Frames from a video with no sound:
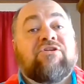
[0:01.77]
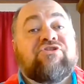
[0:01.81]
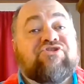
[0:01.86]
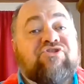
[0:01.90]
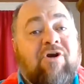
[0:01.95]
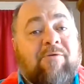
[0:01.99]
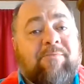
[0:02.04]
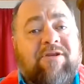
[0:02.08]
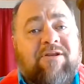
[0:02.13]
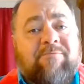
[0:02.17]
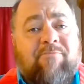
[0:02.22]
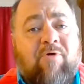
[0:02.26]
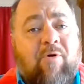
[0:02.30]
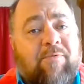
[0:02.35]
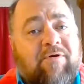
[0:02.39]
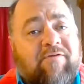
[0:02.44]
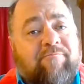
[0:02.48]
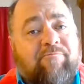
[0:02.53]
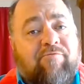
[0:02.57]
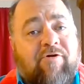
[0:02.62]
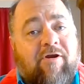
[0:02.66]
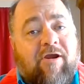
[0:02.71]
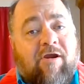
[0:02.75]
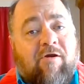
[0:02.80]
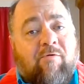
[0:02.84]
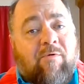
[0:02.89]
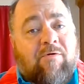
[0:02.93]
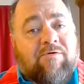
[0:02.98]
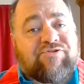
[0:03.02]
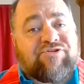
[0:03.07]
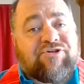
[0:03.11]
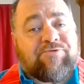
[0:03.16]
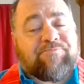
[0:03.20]
Join me in a moment of prayer,
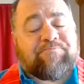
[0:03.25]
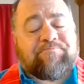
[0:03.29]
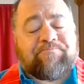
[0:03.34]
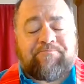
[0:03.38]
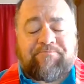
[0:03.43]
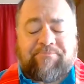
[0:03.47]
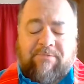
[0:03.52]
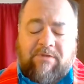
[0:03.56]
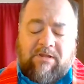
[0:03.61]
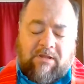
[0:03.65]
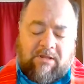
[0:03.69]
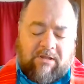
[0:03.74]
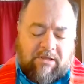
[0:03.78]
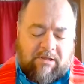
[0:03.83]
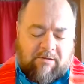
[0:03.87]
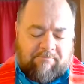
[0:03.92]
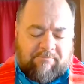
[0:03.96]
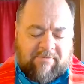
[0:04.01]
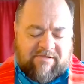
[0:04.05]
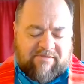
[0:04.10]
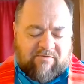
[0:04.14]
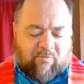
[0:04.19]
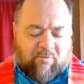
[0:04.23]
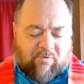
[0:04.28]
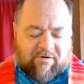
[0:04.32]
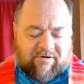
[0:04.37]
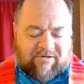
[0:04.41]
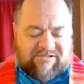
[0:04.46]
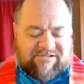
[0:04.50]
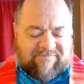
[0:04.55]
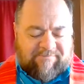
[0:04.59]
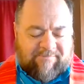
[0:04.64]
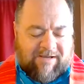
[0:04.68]
won't you? May the
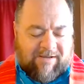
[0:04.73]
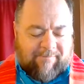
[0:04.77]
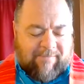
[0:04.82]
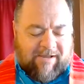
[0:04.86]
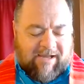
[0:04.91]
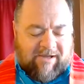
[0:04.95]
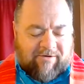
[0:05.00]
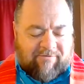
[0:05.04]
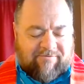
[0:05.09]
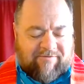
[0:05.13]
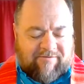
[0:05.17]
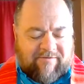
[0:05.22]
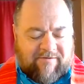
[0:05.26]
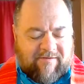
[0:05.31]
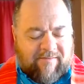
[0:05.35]
words of my mouth